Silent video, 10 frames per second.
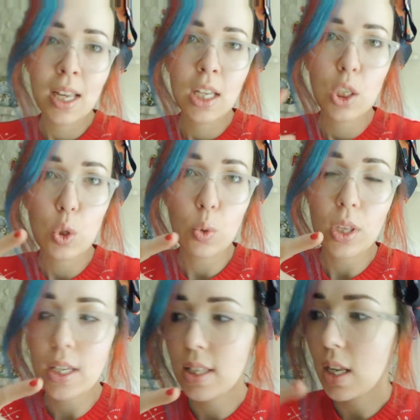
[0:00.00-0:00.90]
let's do
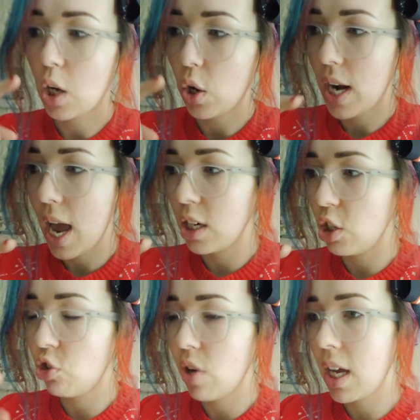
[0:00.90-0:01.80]
this. I've got an energy
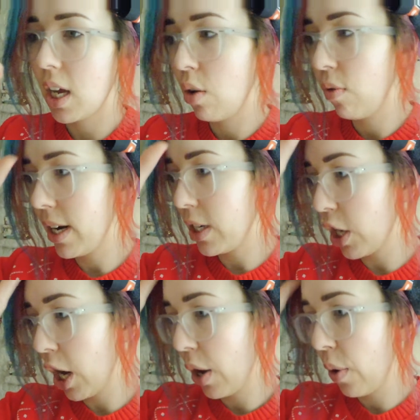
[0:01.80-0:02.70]
drink ready to
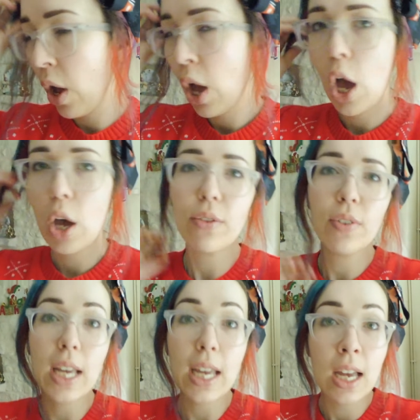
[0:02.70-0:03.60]
go.
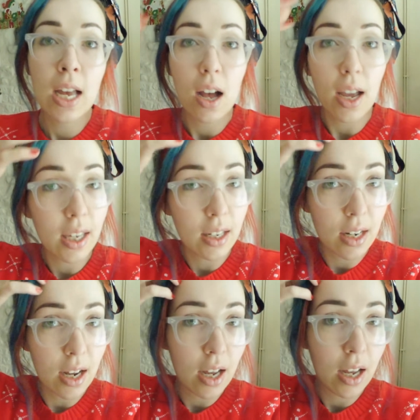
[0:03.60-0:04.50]
Hopefully I can
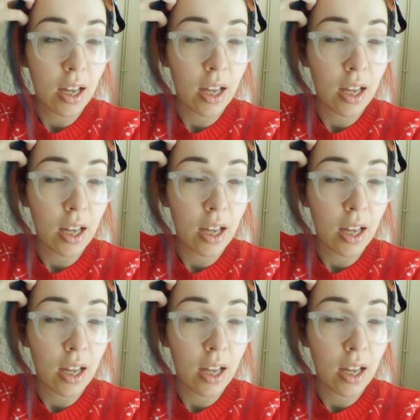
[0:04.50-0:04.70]
uh,